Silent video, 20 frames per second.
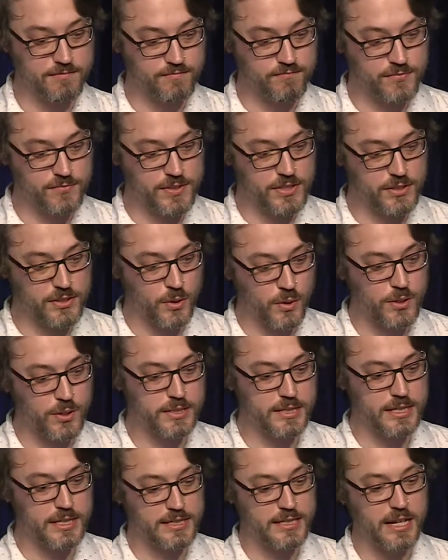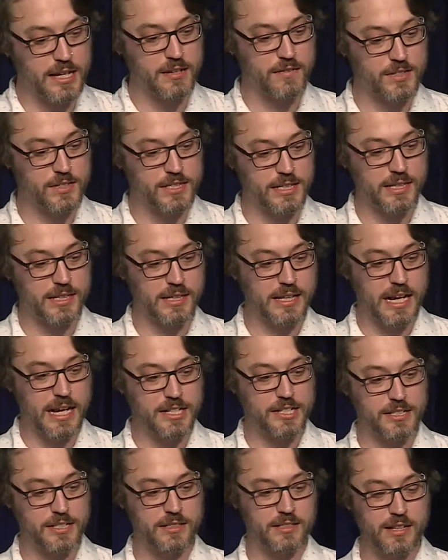stores the intent of a single
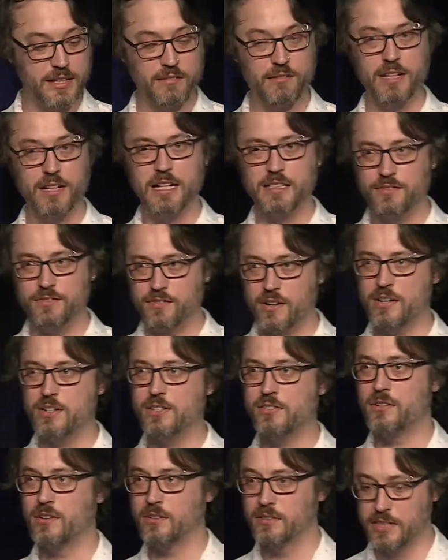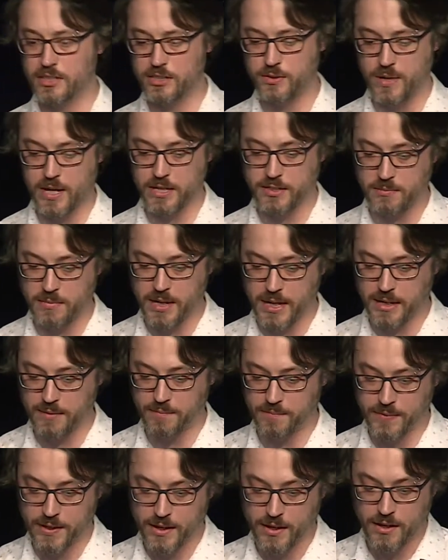action that relates very strongly to our
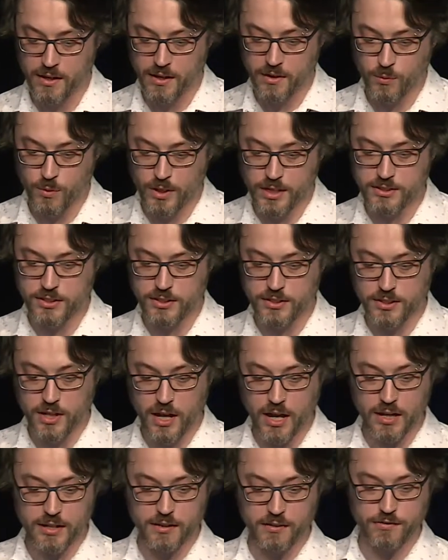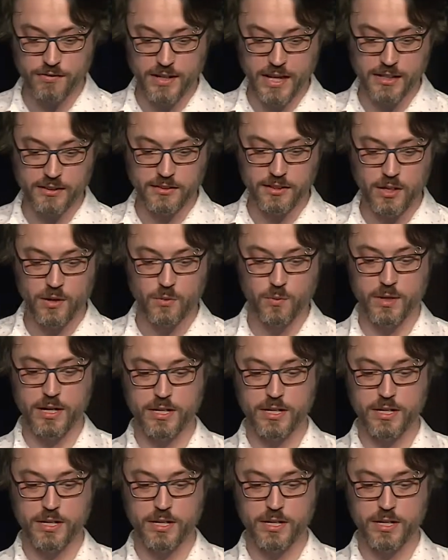domain, whereas the side effect, one